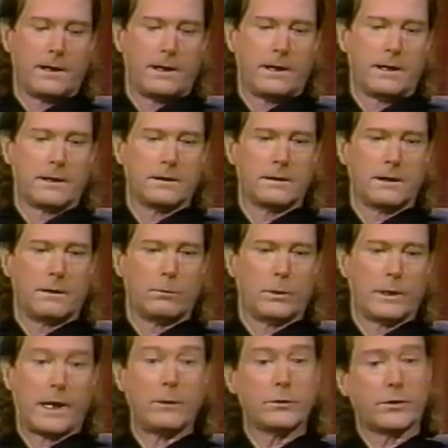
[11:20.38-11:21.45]
And
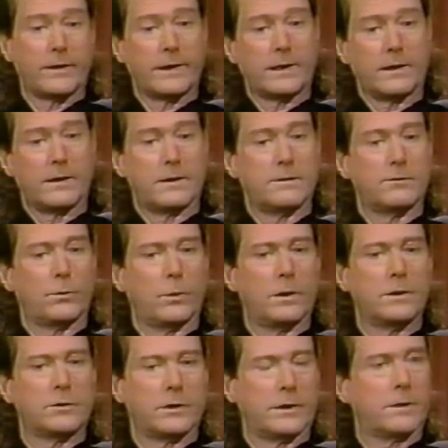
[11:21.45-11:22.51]
what I was thinking of
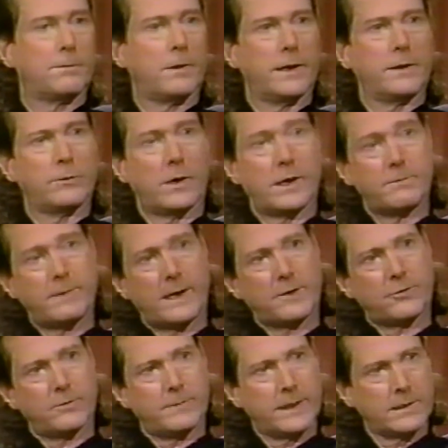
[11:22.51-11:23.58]
was an airplane ride back
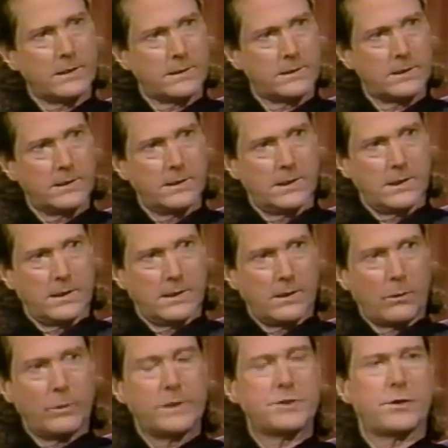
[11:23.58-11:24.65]
from England.
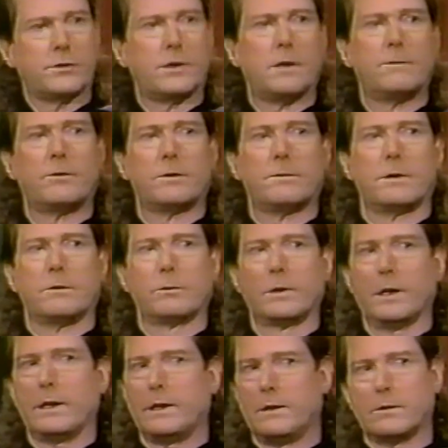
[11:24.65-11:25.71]
We had just come from a
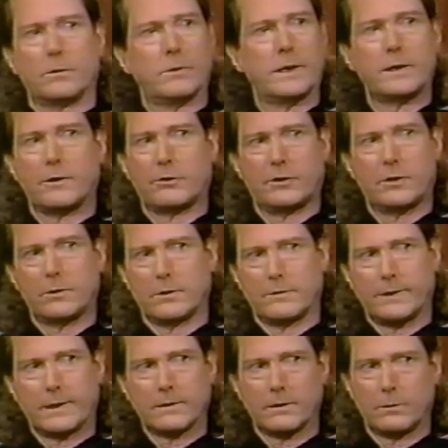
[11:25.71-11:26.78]
really horrendous tour of
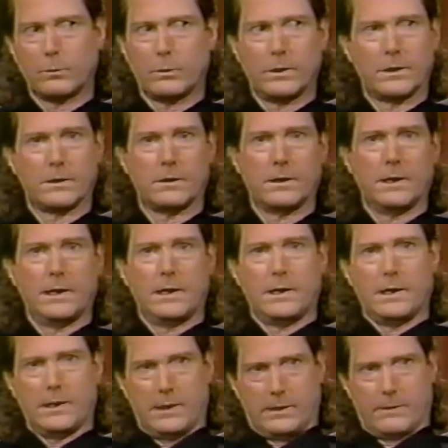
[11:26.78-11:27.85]
England where
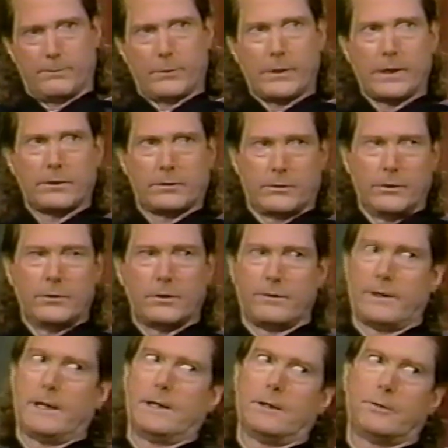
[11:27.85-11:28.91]
the press
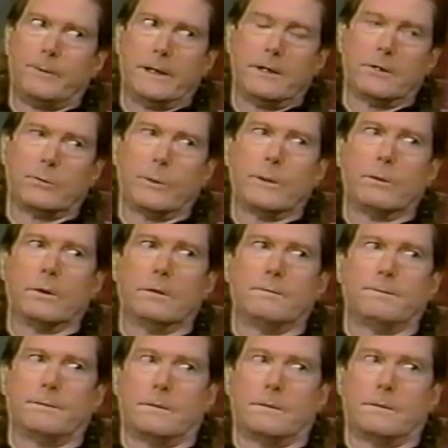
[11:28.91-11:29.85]
crucified us because we were,